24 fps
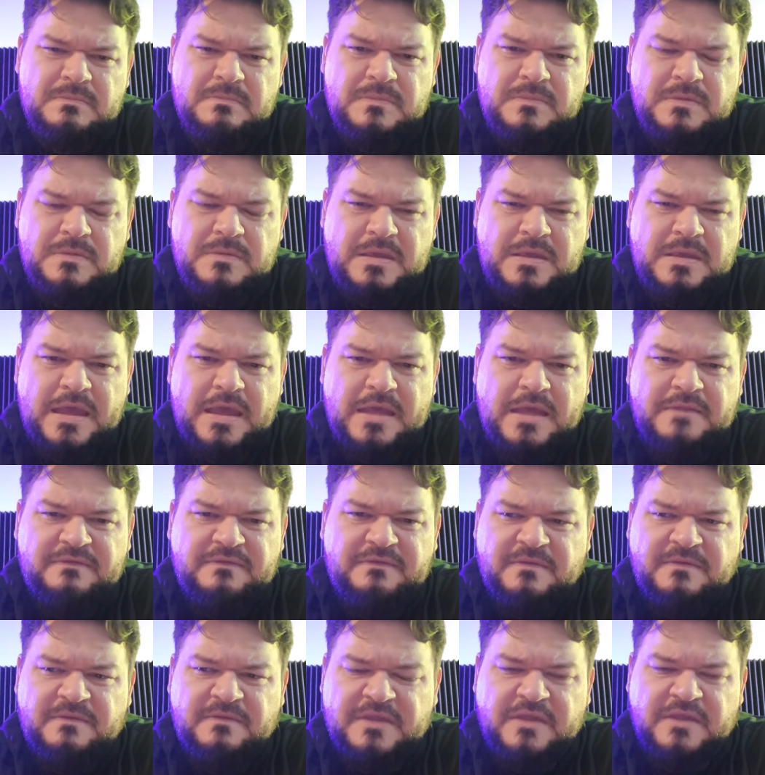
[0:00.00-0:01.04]
He had
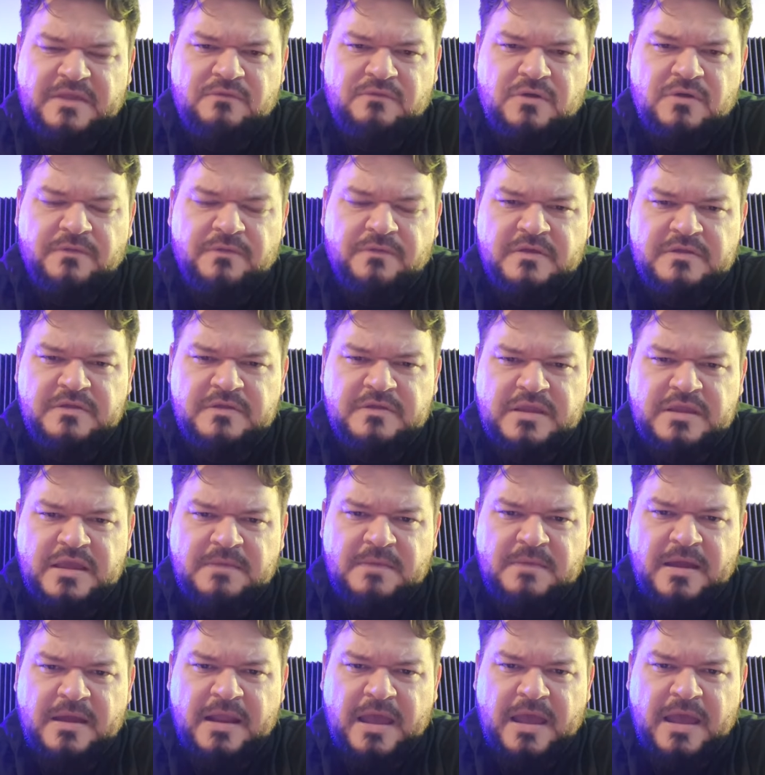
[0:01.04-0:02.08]
something he wrote the other day
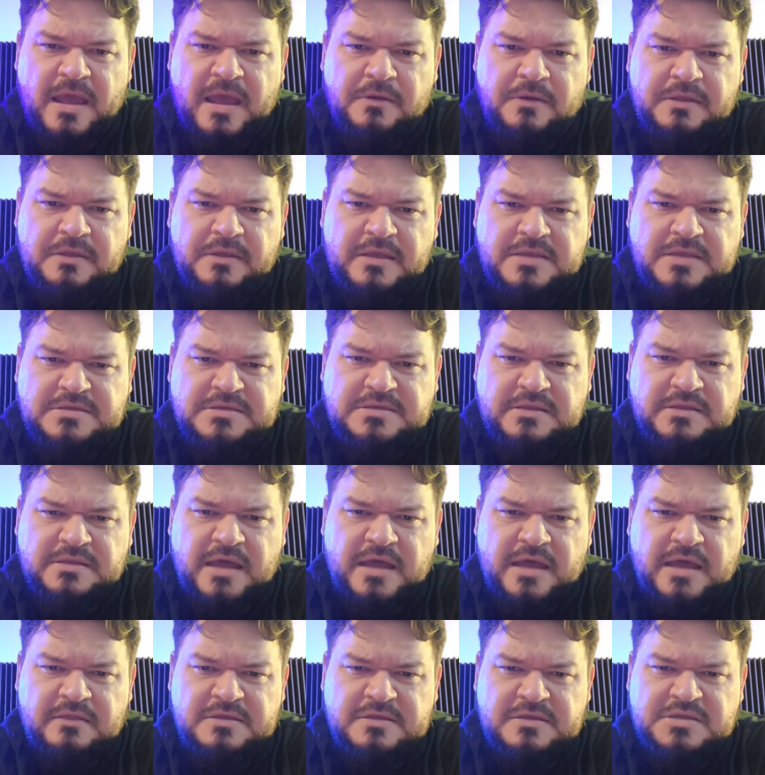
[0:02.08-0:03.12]
about how he thinks a
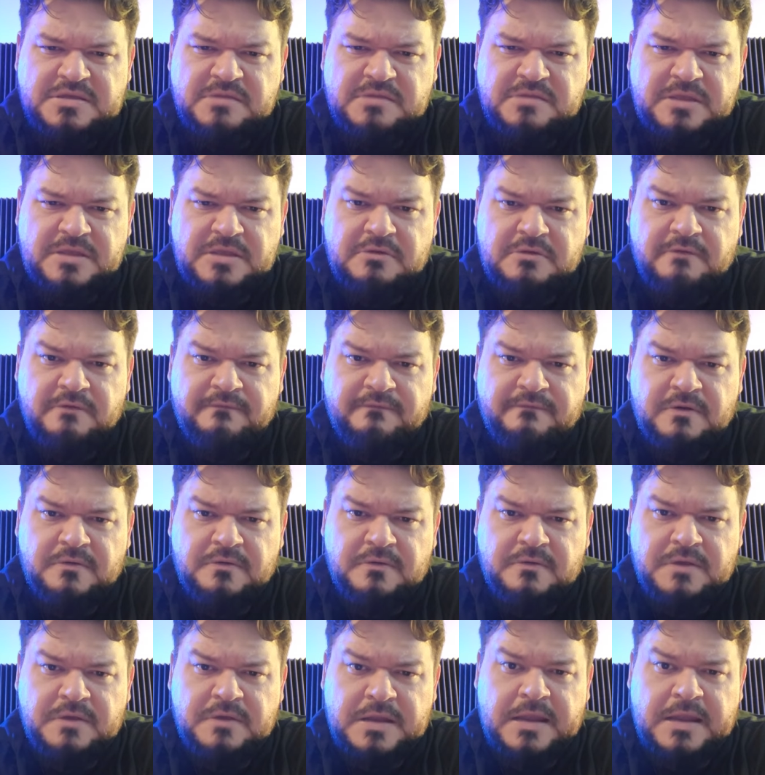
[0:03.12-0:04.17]
lot of this could be
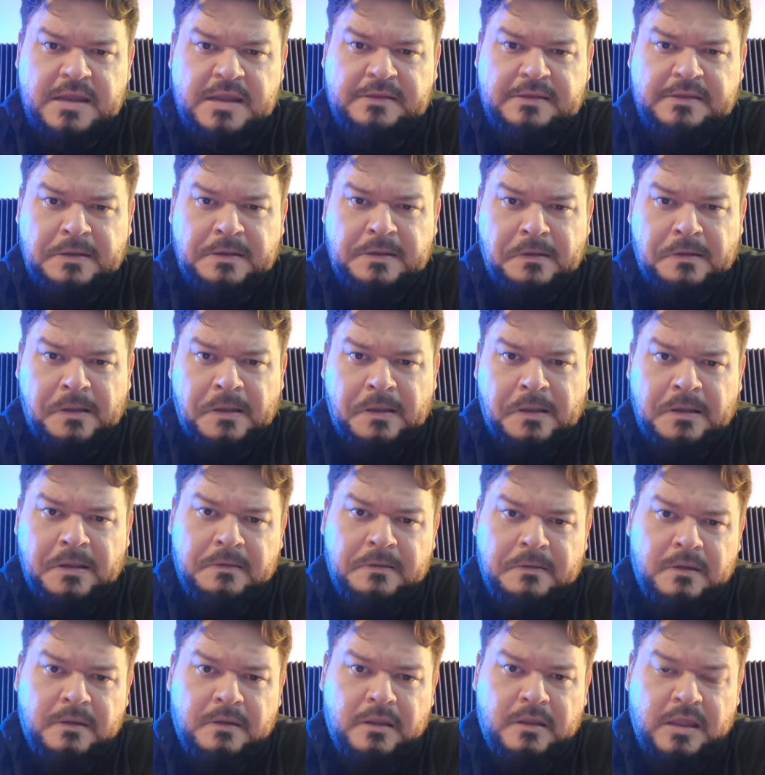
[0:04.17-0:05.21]
UFO connected,
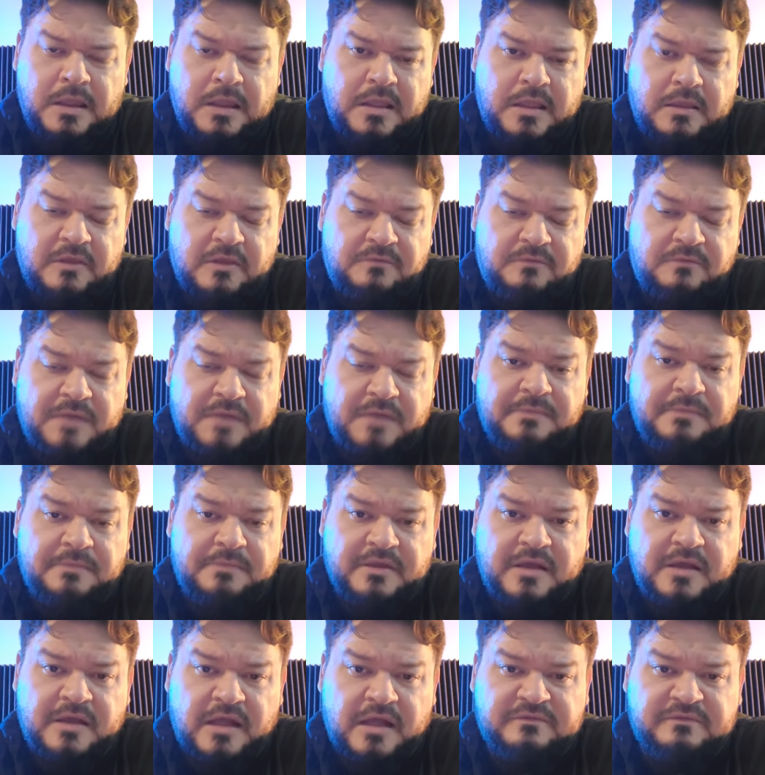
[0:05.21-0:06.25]
and he's probably
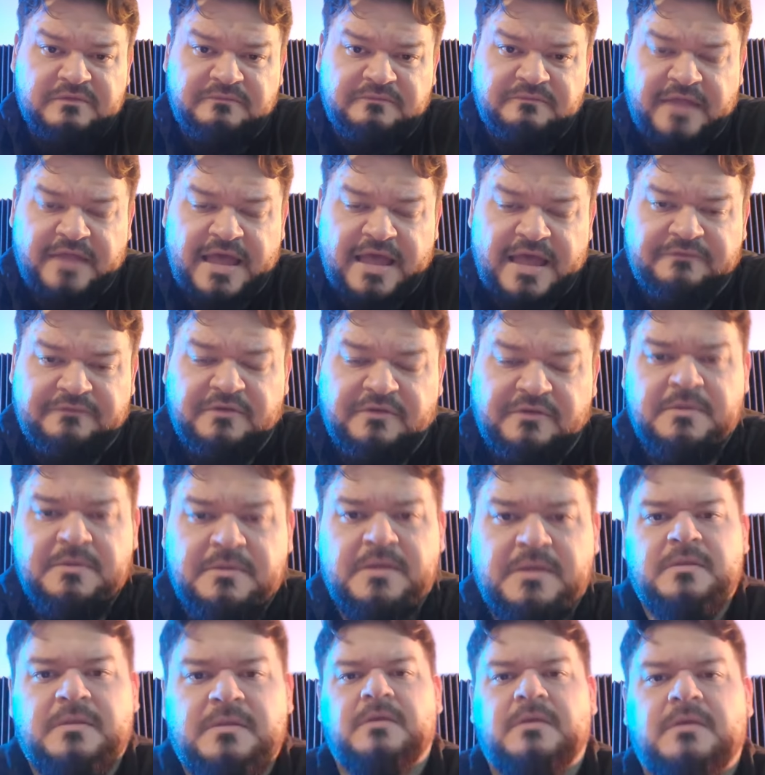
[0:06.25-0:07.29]
caught some flack from
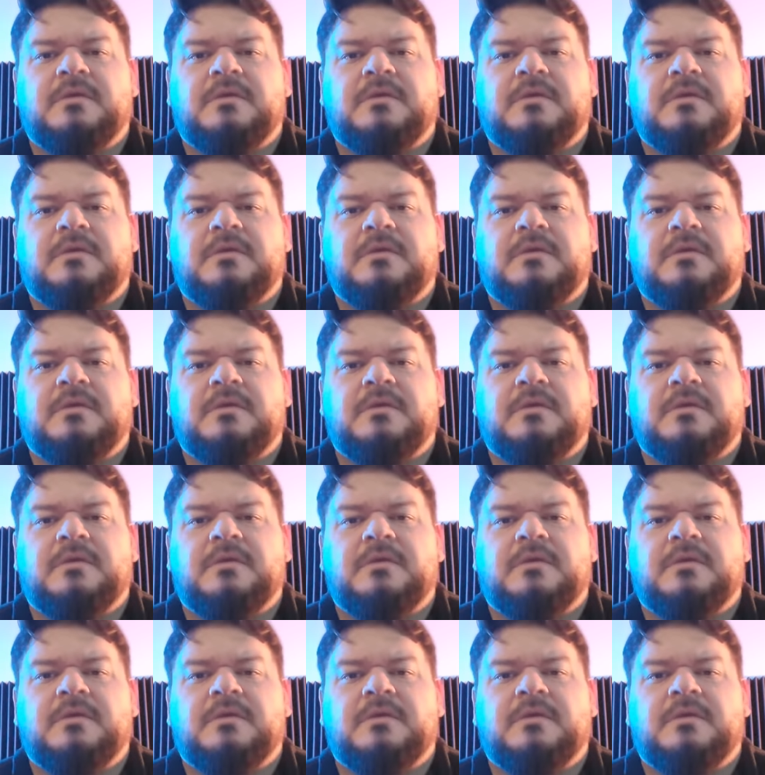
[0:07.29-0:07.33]
it.